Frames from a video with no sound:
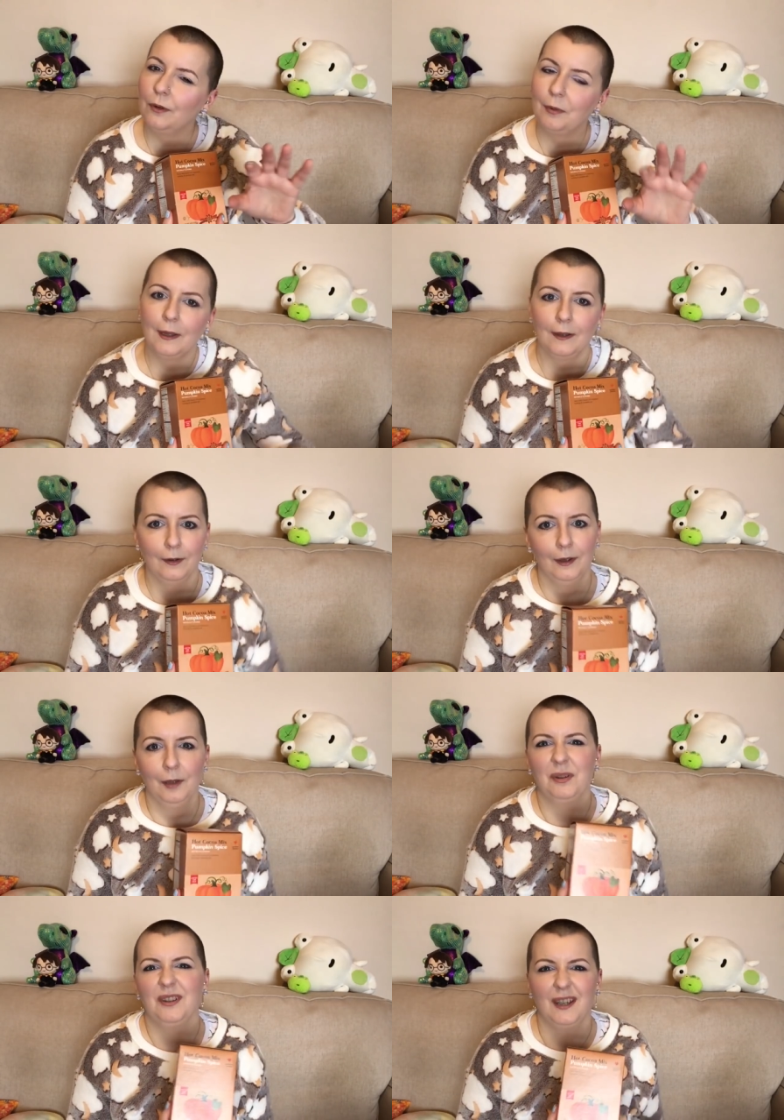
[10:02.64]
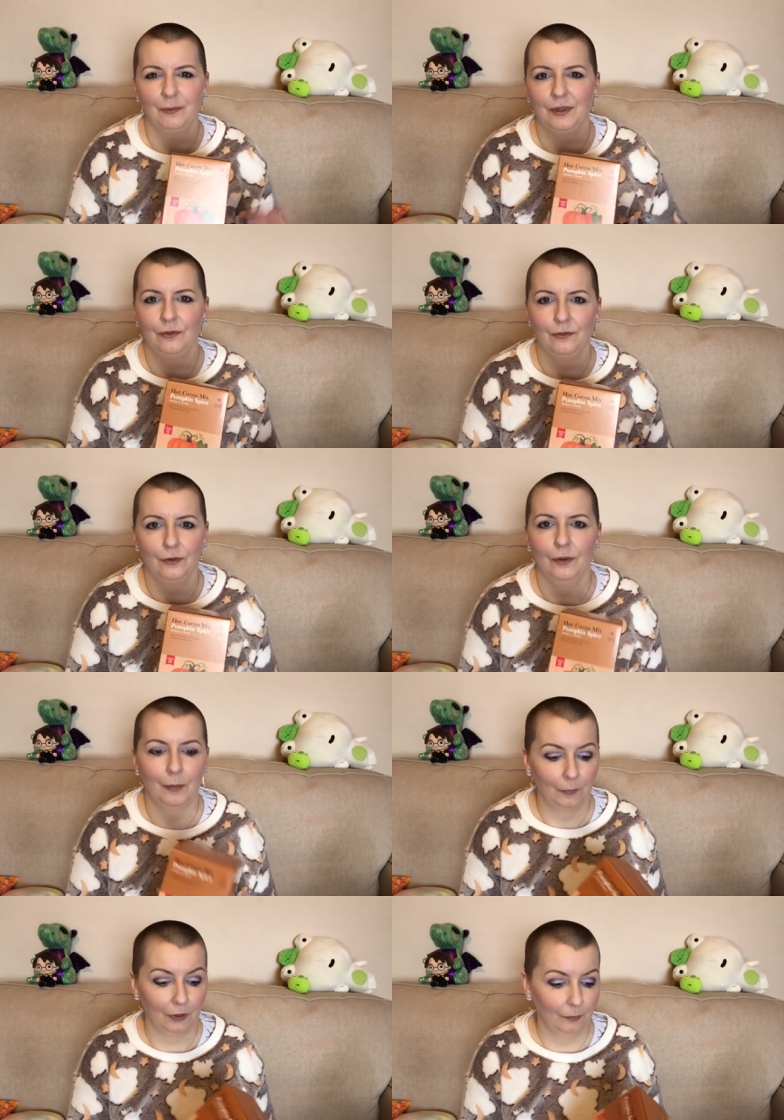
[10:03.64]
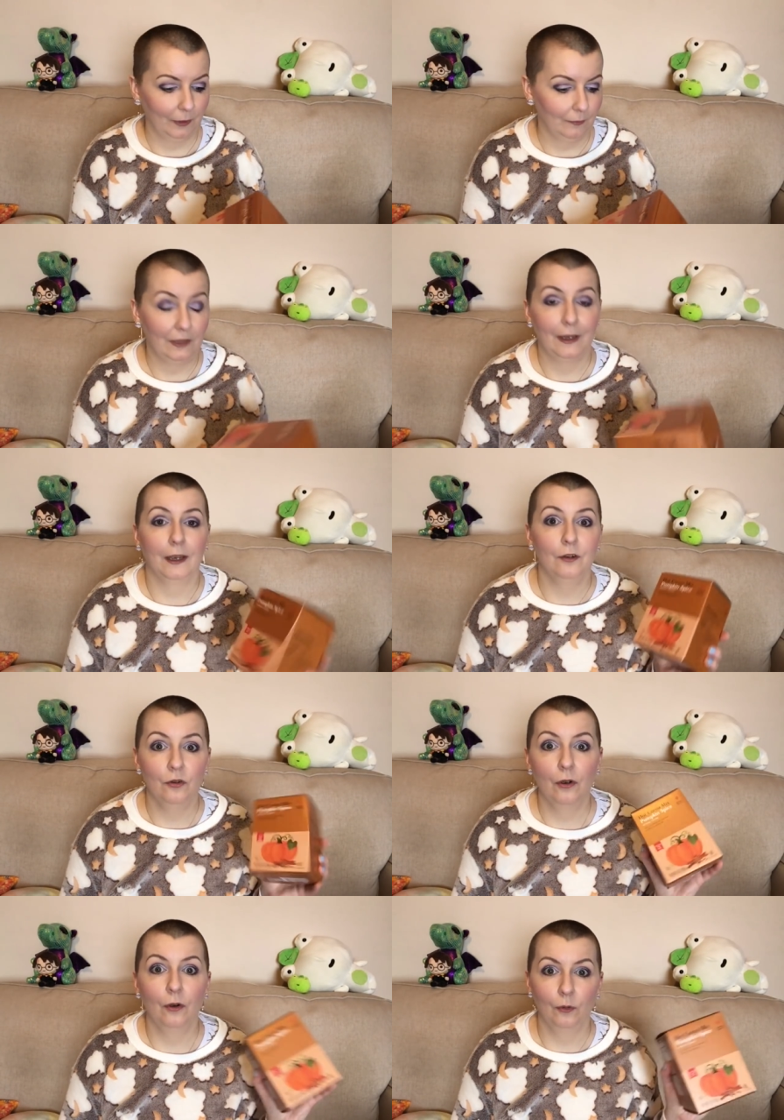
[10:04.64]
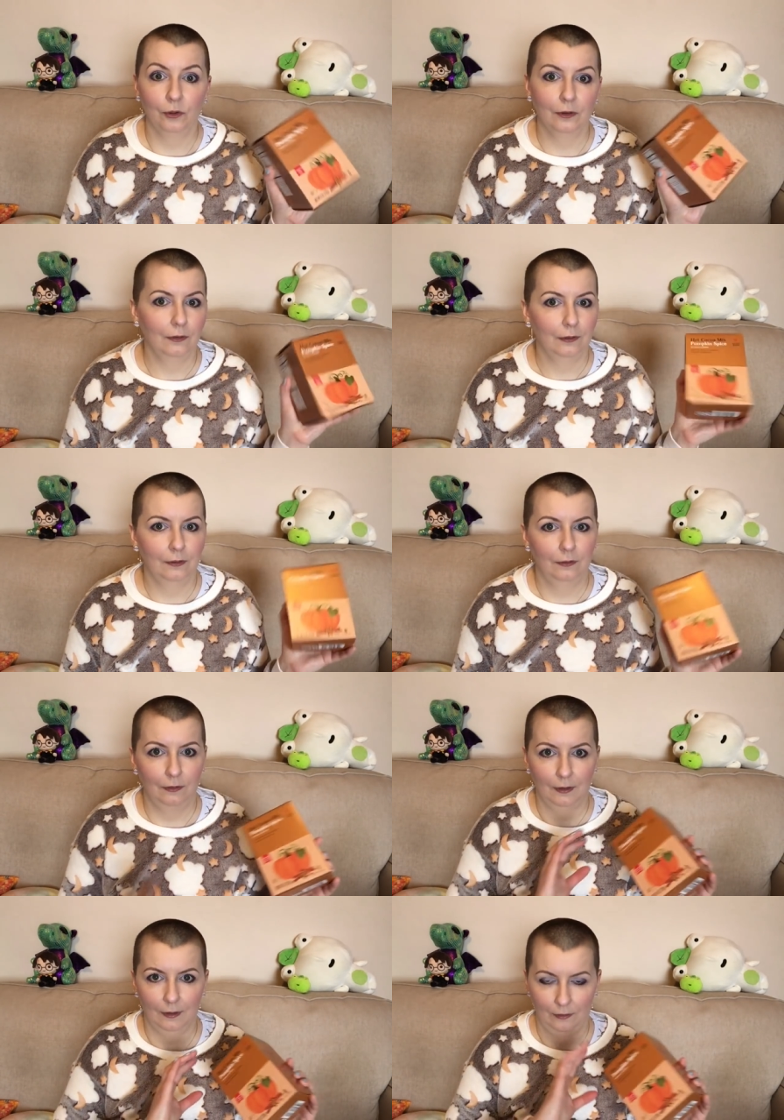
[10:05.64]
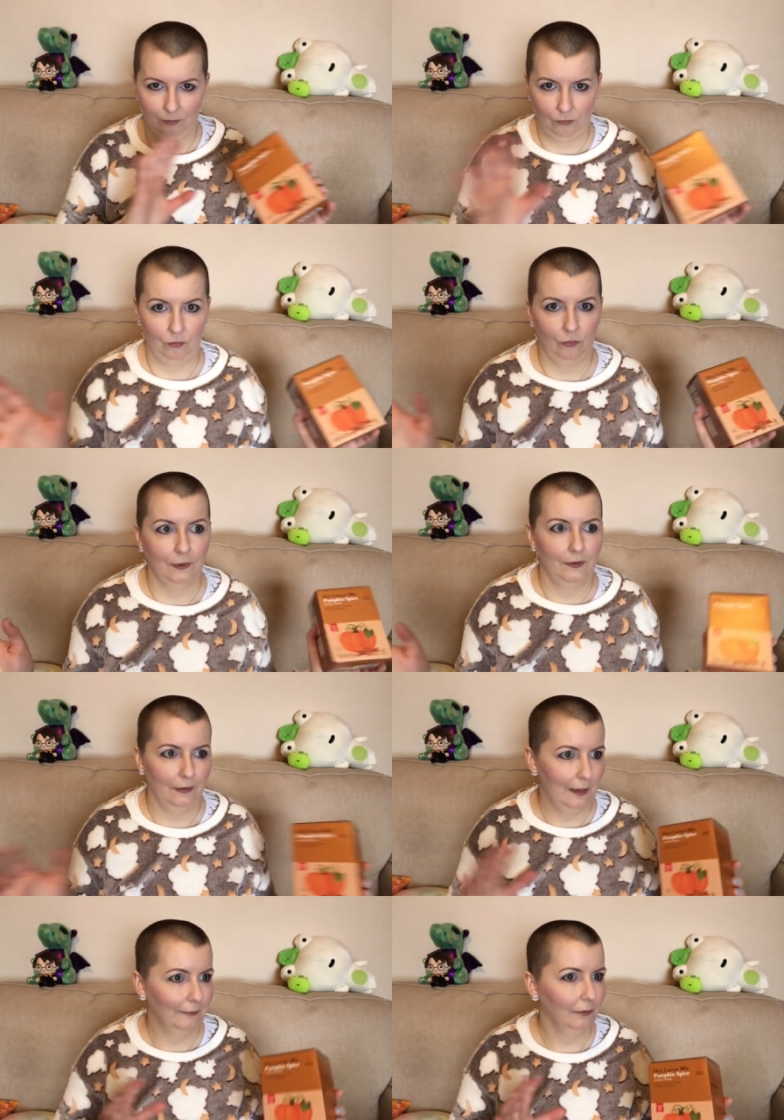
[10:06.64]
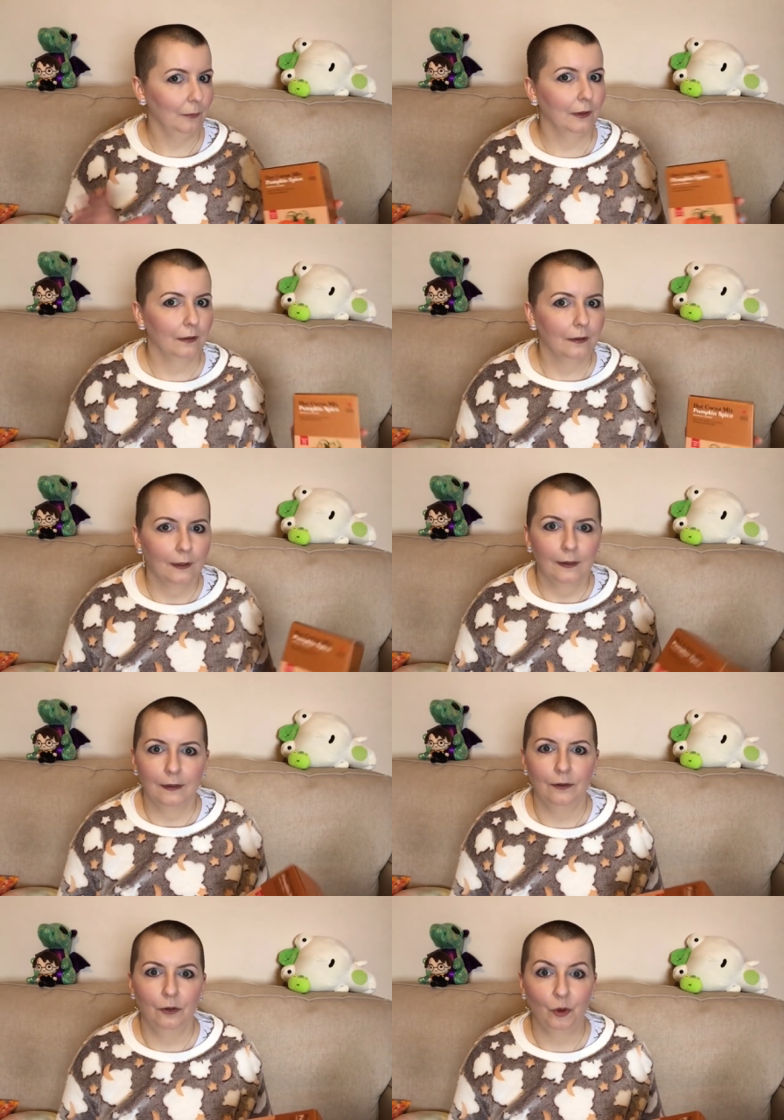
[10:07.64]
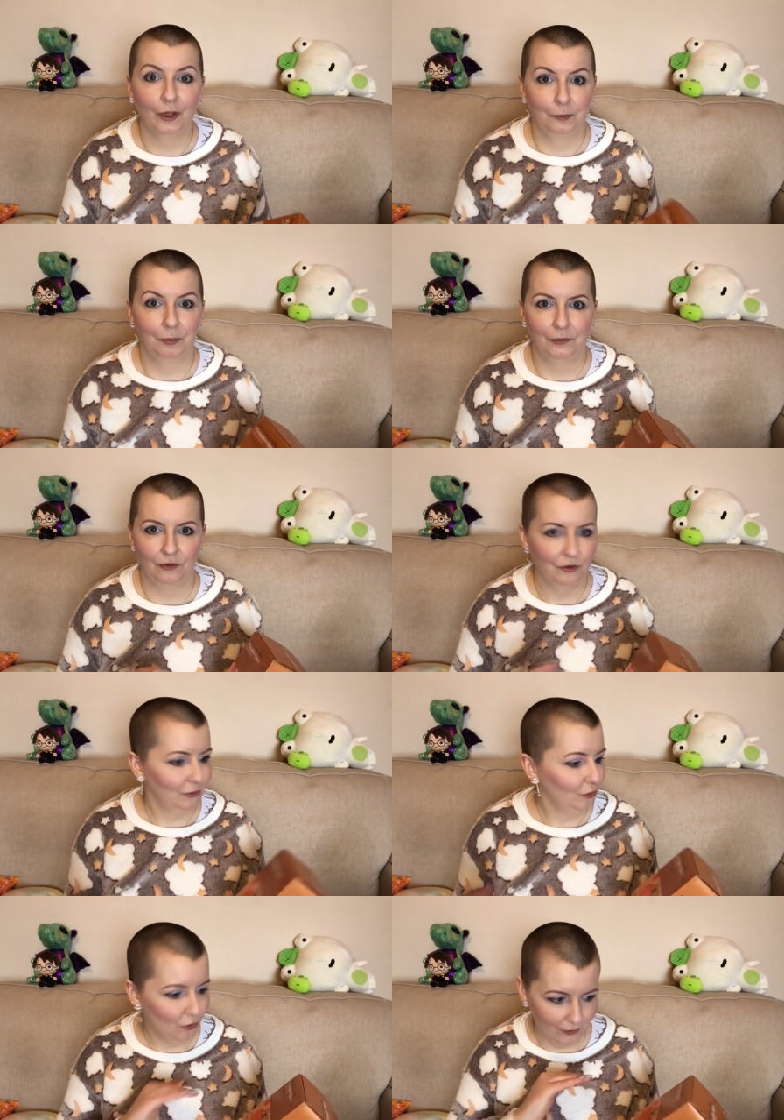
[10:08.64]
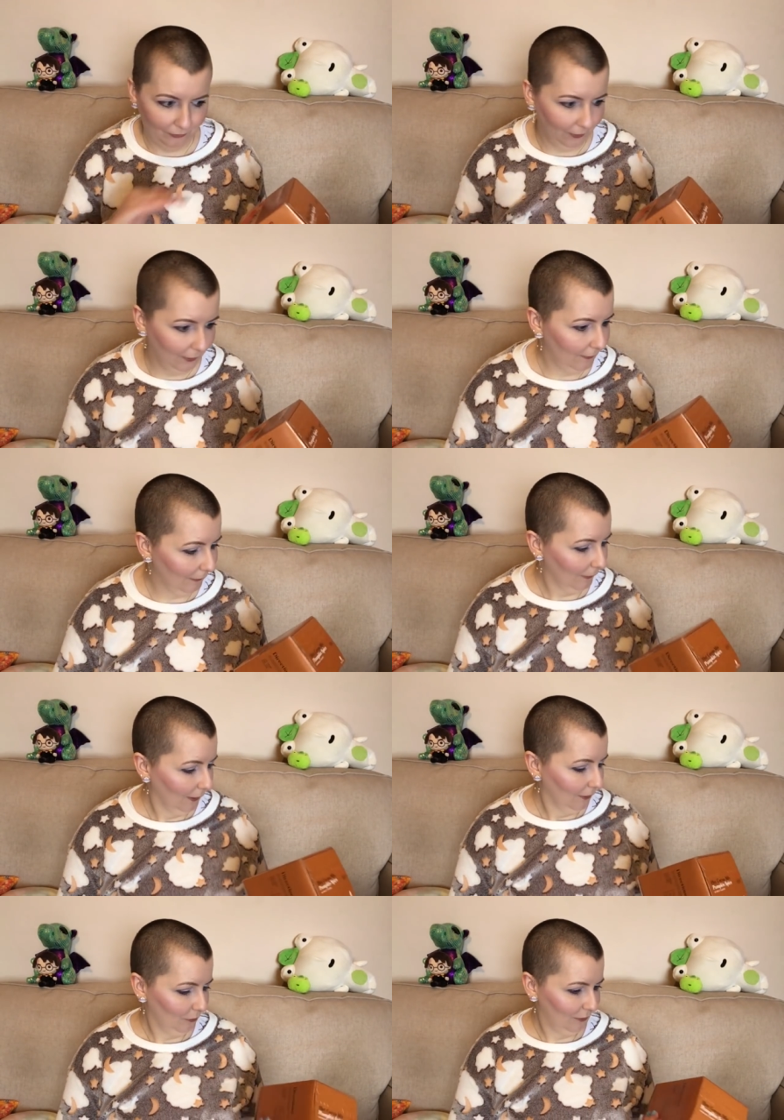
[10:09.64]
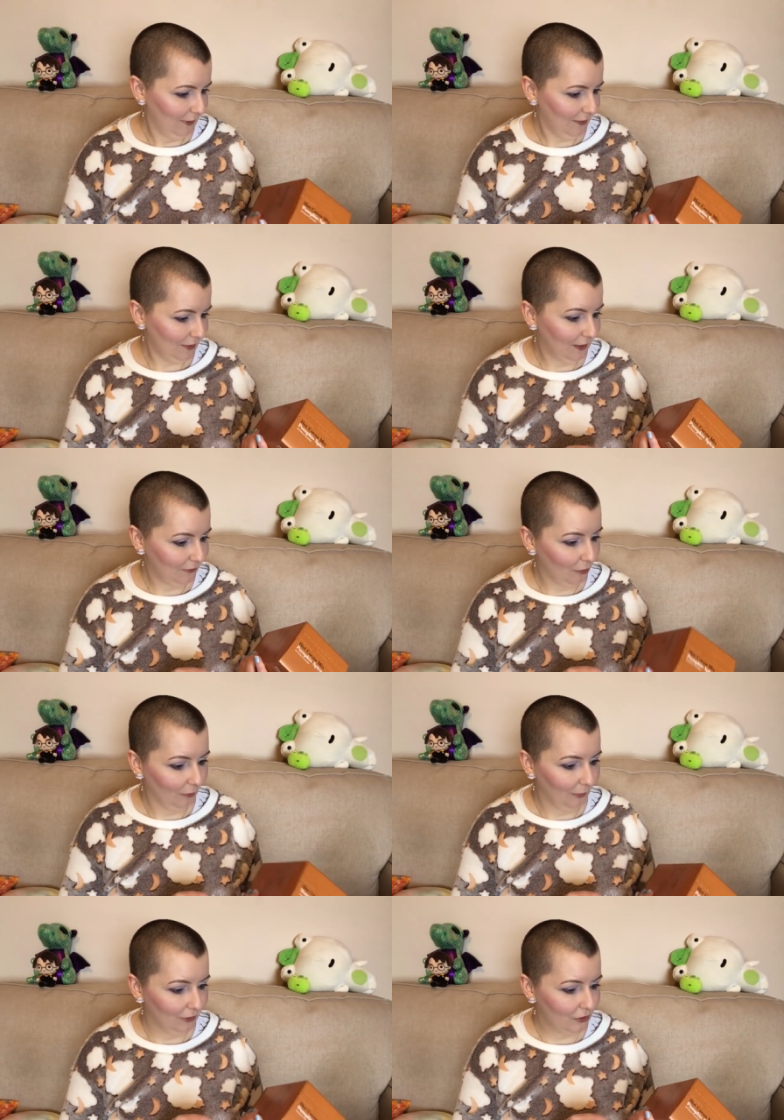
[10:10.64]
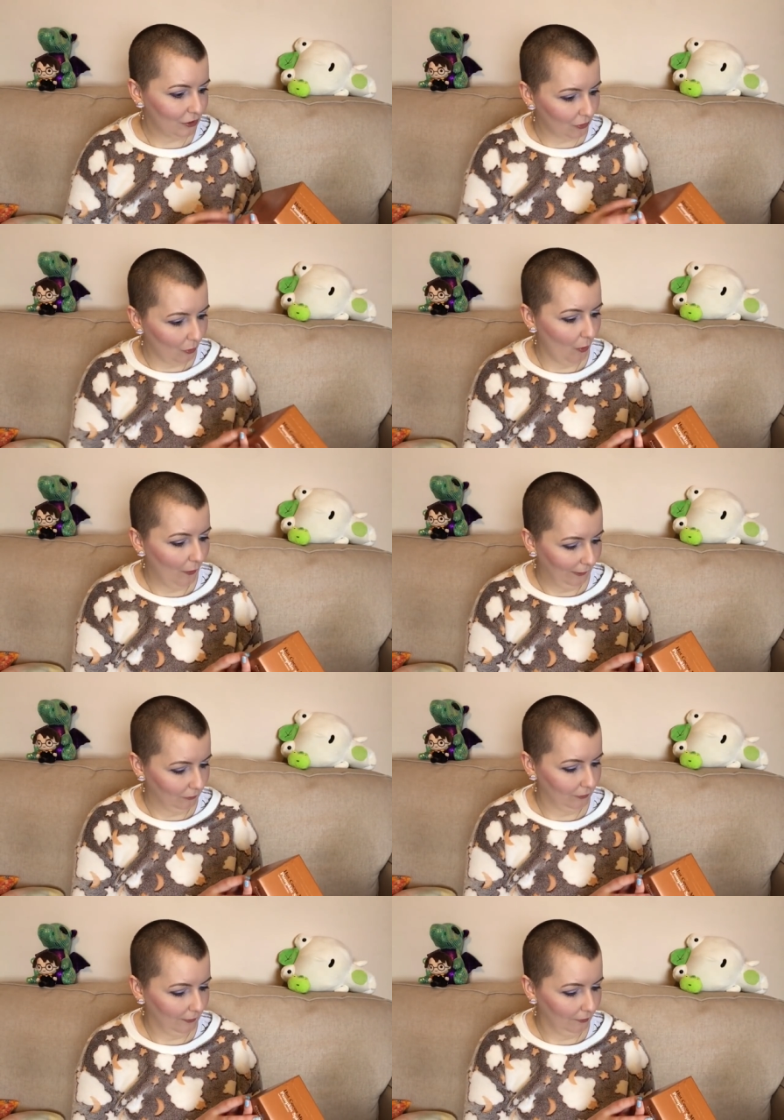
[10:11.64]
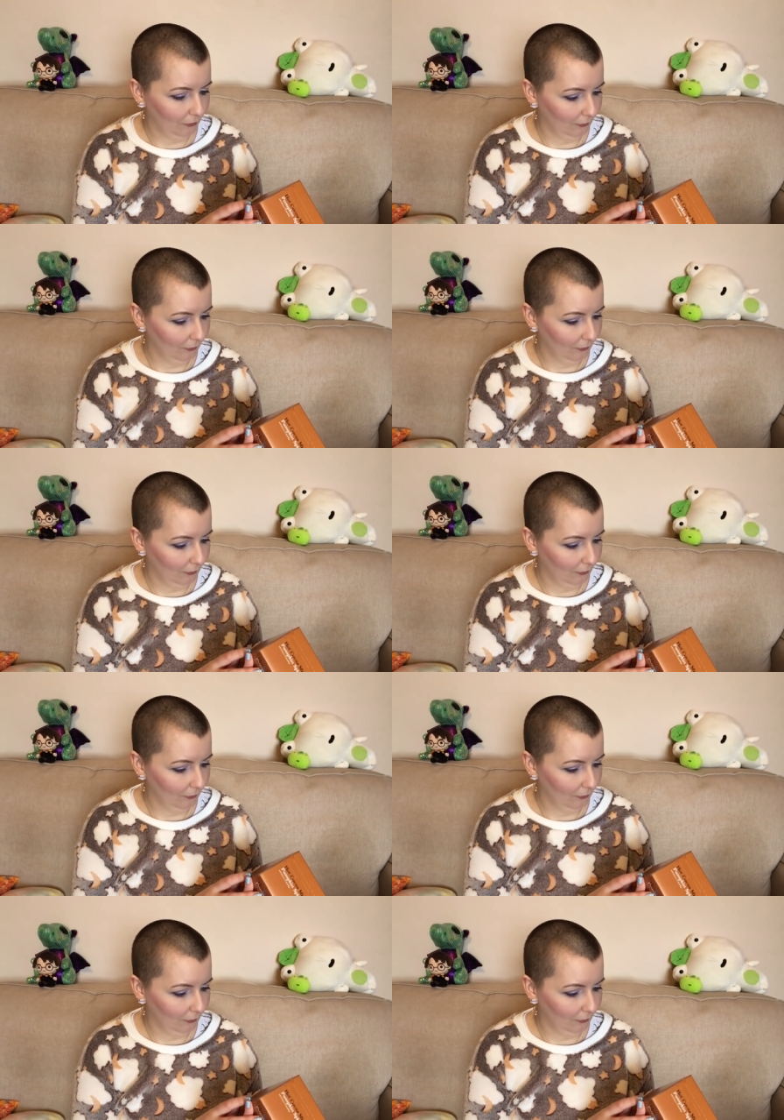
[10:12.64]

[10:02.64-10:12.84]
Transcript: creeping in, but yeah, we don't do the pumpkin spice bit. I know you get it crazy everywhere in the US, but nothing here. So this is going to be so interesting to